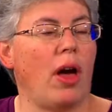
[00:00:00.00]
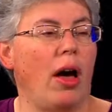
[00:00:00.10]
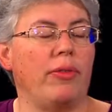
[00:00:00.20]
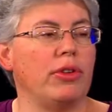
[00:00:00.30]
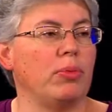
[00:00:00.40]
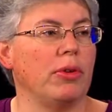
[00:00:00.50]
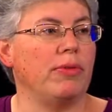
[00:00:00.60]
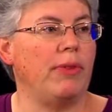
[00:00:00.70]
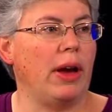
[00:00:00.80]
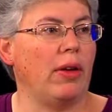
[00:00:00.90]
office, were
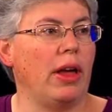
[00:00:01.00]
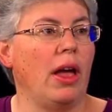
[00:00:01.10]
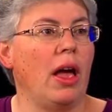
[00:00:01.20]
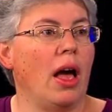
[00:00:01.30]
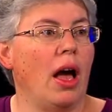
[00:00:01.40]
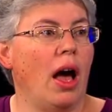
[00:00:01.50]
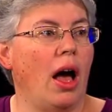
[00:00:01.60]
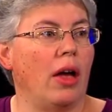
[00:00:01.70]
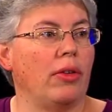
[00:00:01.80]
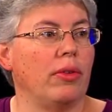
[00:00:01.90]
very uh,